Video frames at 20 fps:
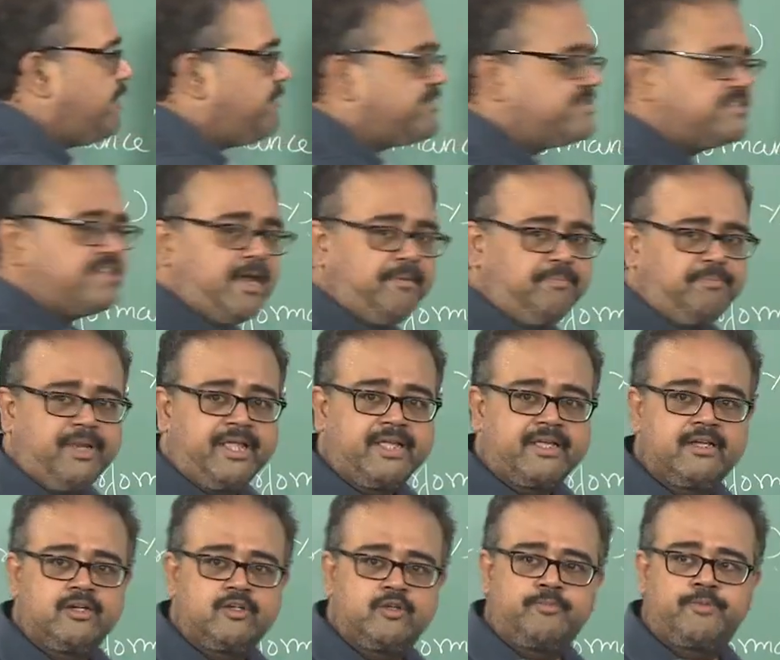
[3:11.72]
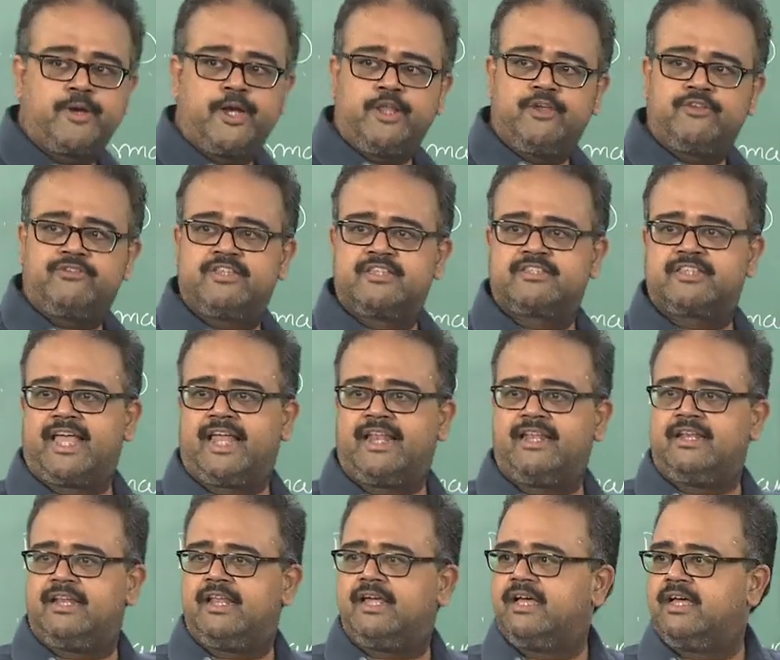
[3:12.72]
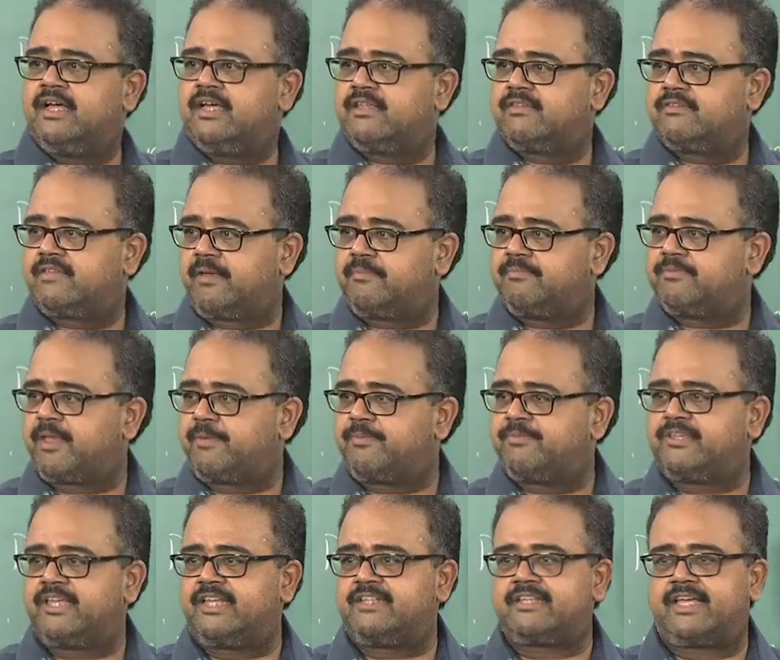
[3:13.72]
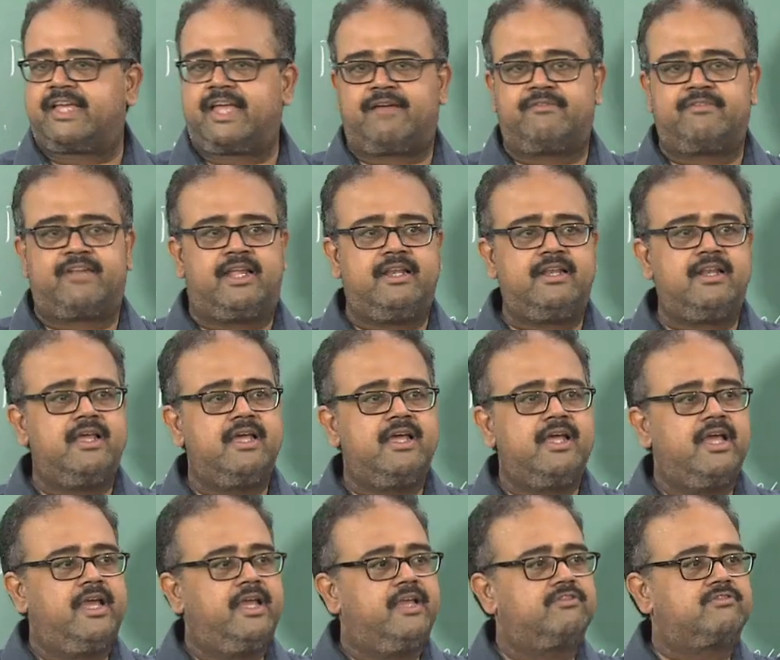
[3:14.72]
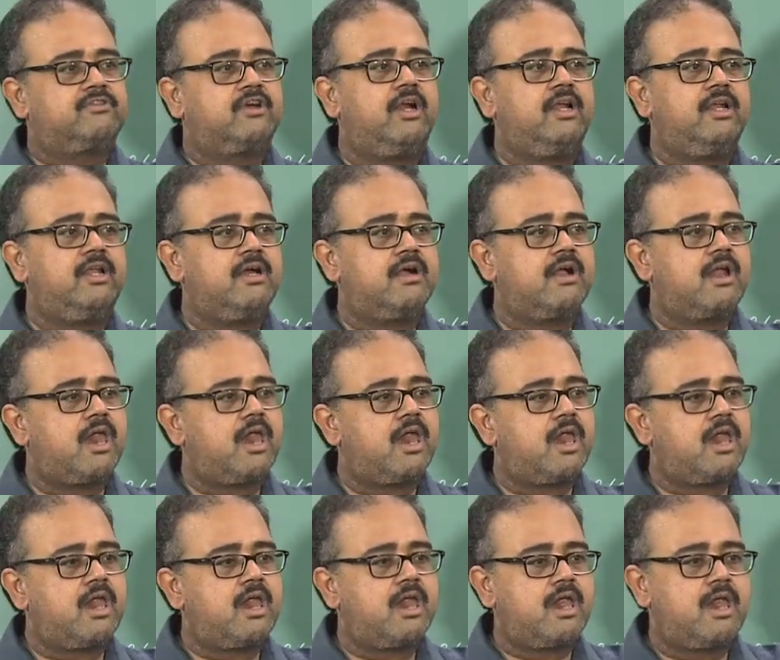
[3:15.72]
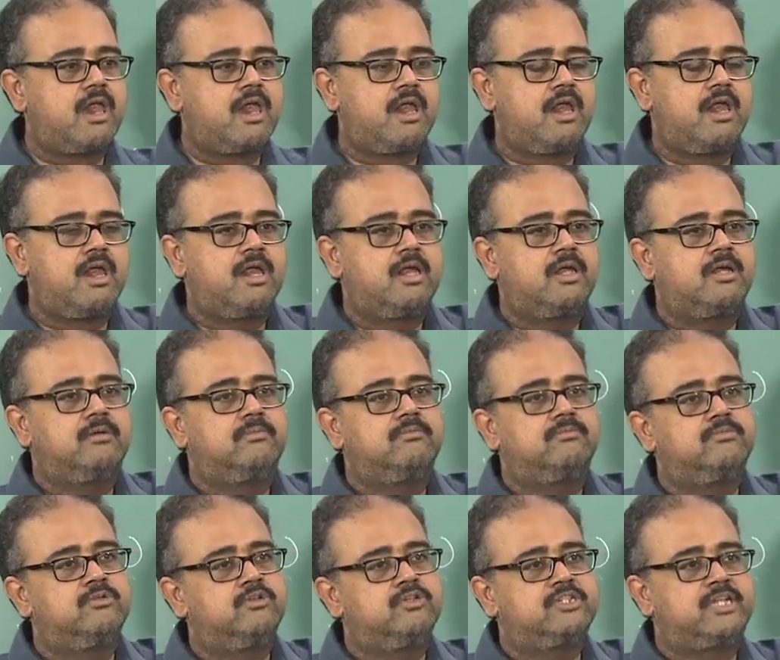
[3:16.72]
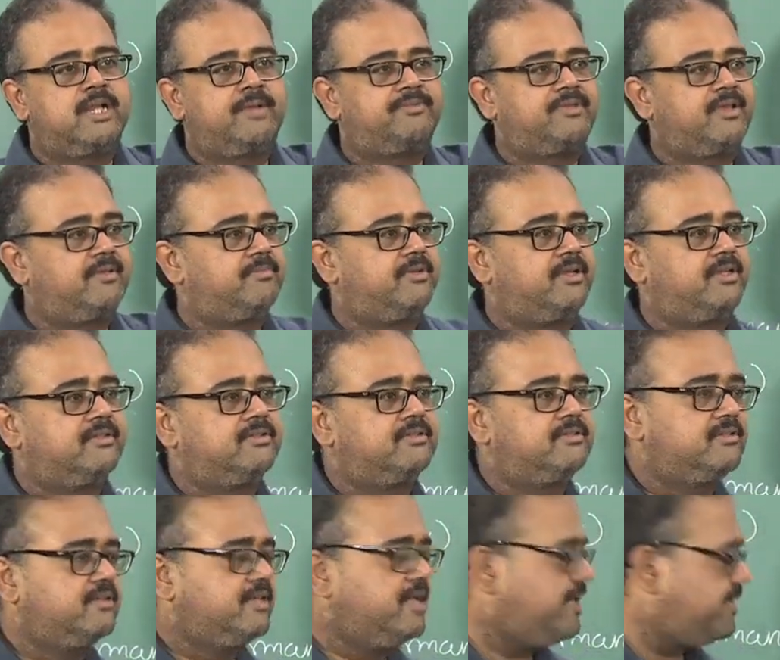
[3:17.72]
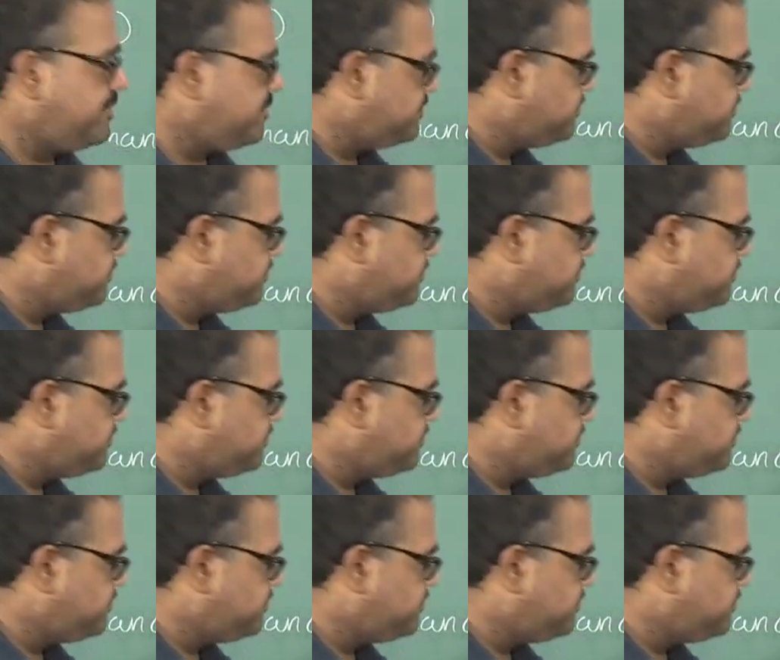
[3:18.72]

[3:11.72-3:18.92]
of a sampling to produce this L subsets I have done is called bootstrap sampling, okay.